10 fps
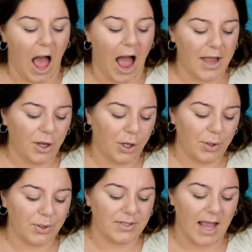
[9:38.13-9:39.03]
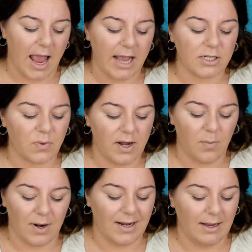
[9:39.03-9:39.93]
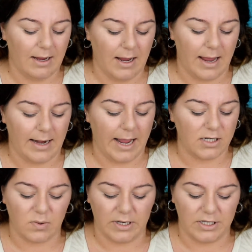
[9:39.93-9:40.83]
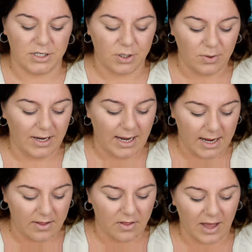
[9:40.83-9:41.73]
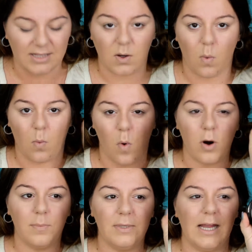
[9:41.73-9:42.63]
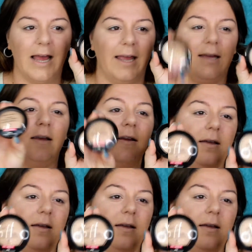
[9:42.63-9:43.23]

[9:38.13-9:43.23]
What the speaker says: I use 821E and 822E. That's Warm Light